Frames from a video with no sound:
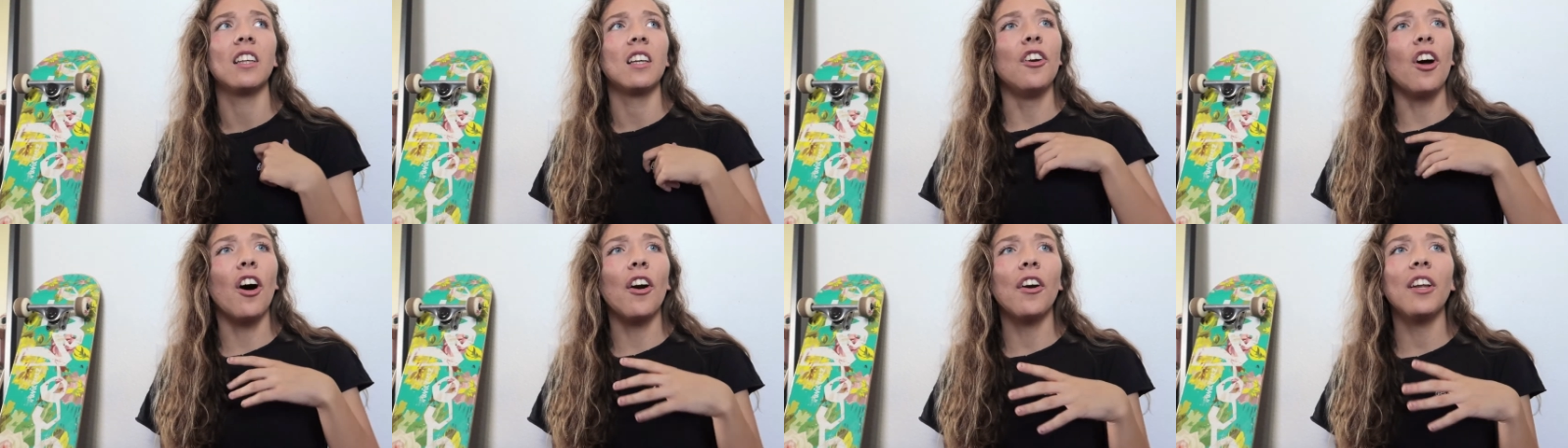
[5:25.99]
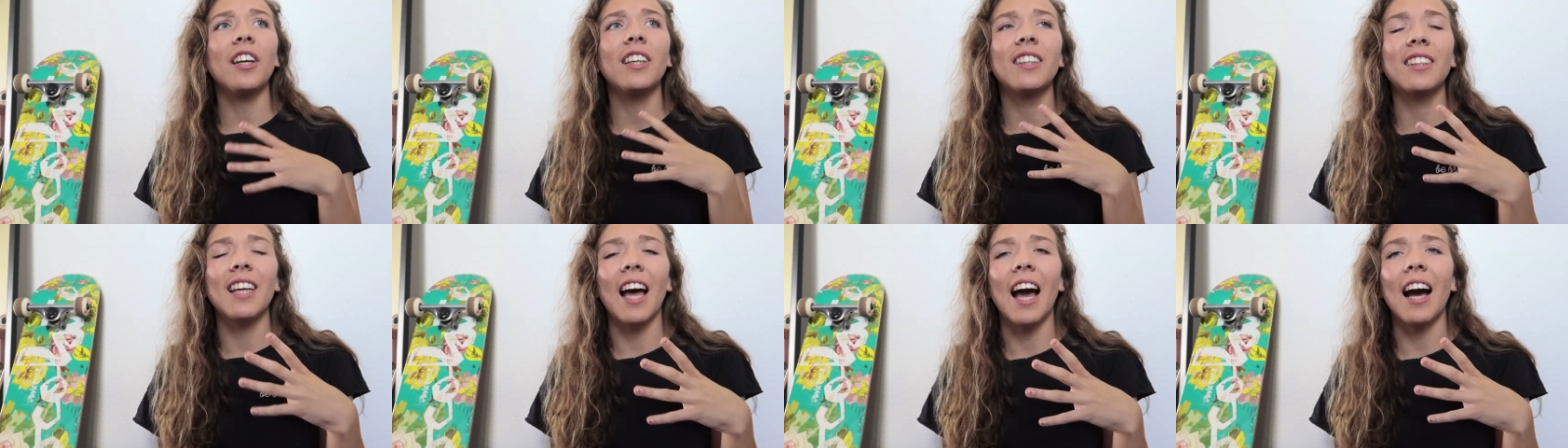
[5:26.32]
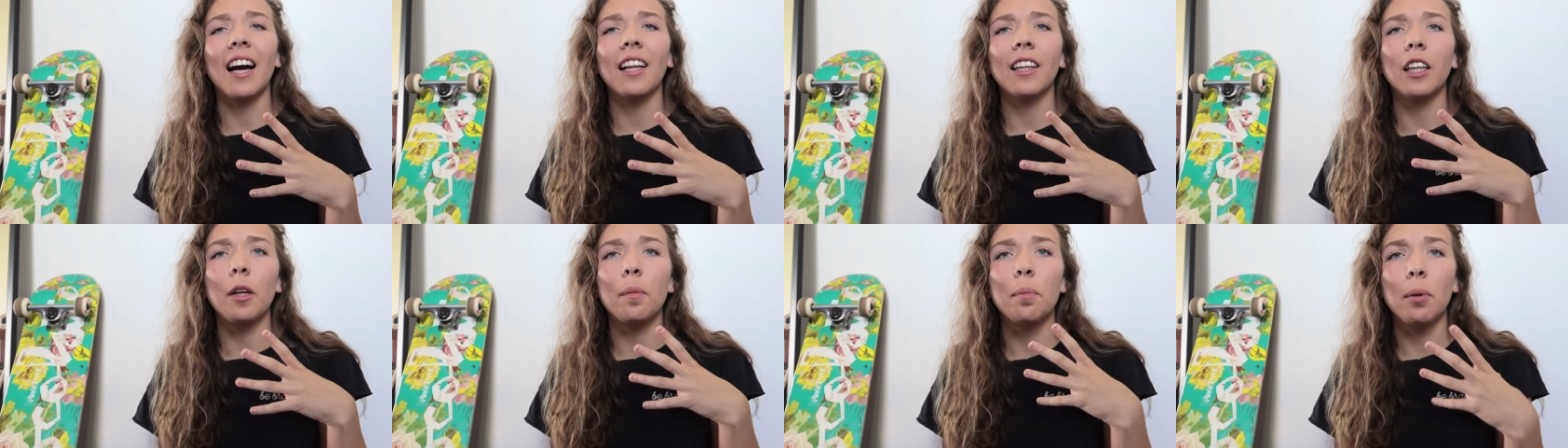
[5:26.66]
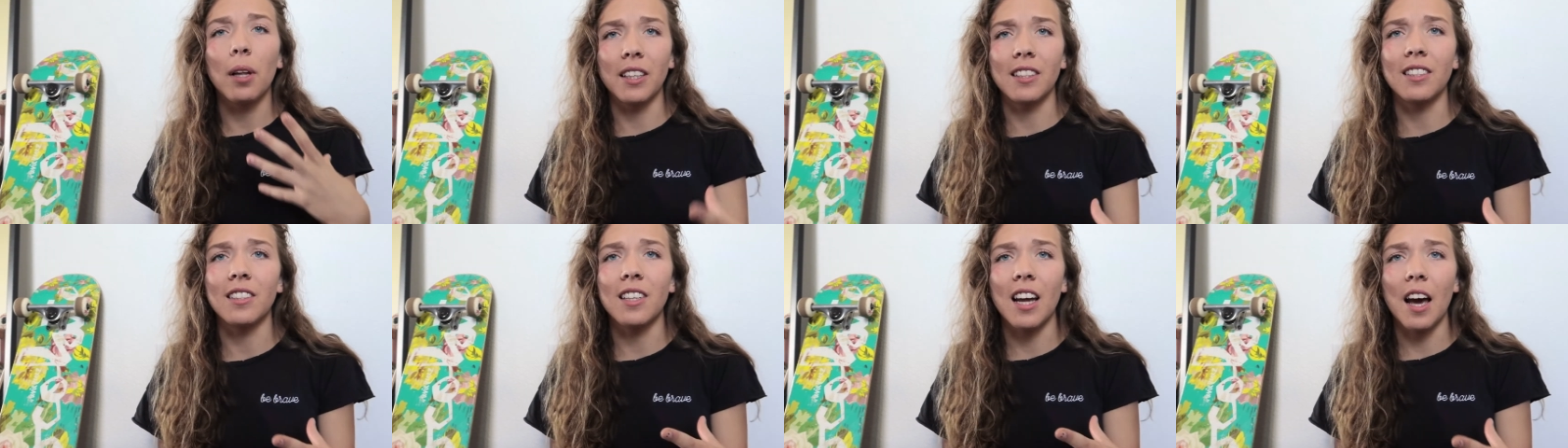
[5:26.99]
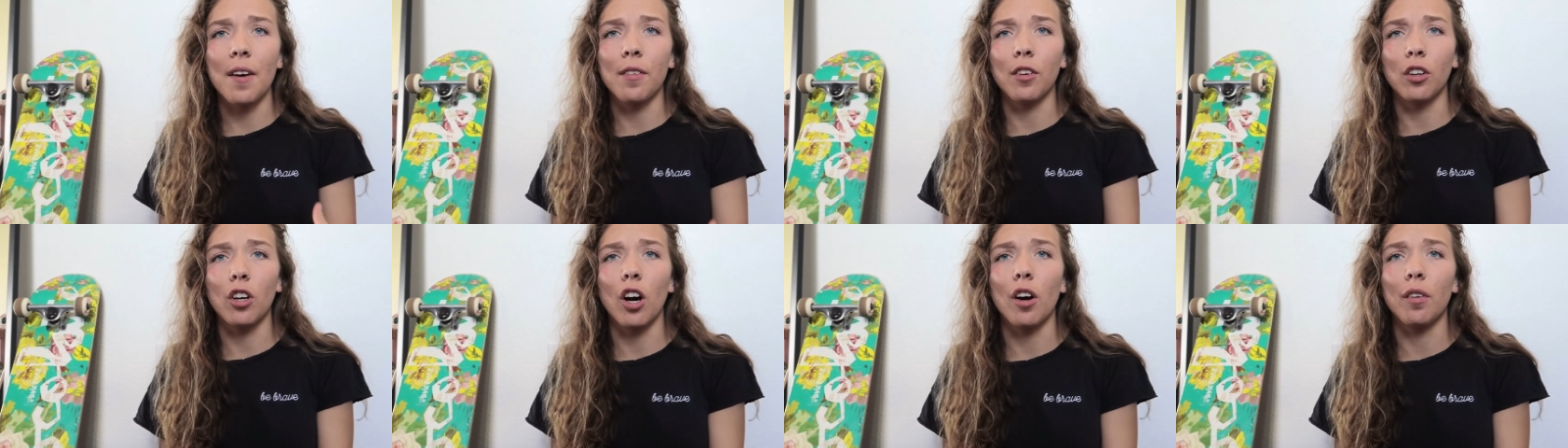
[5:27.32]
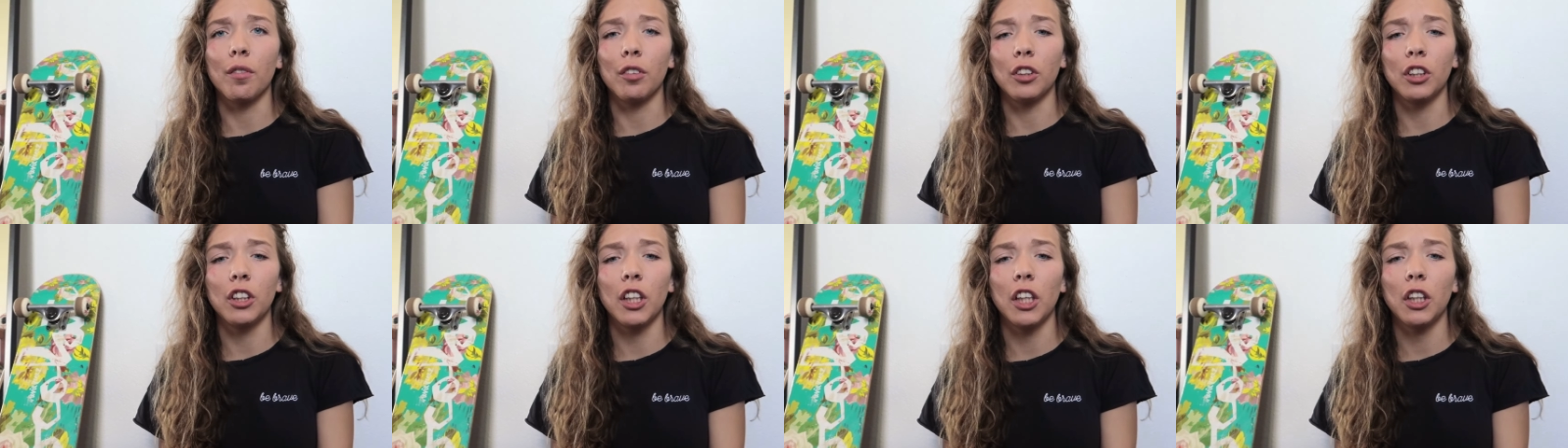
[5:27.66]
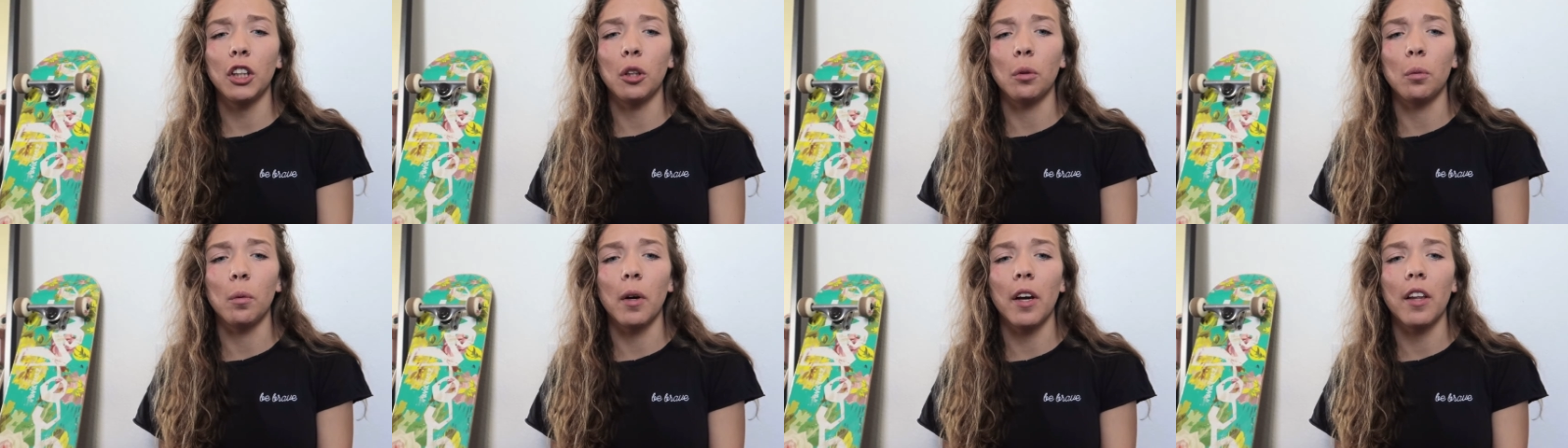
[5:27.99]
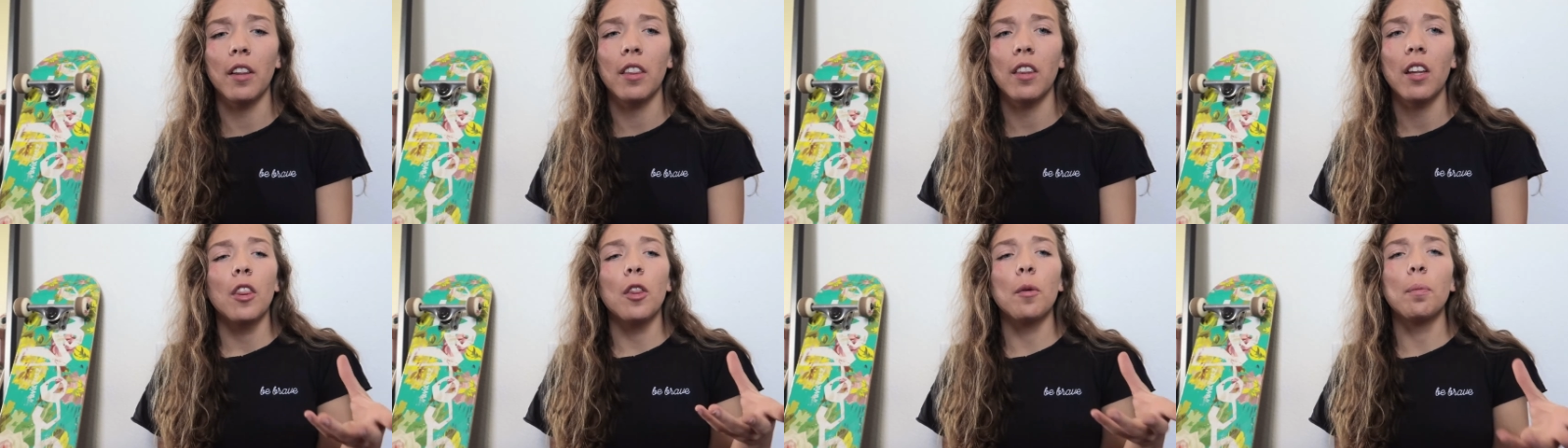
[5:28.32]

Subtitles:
not exactly pleasant to have a conversation with.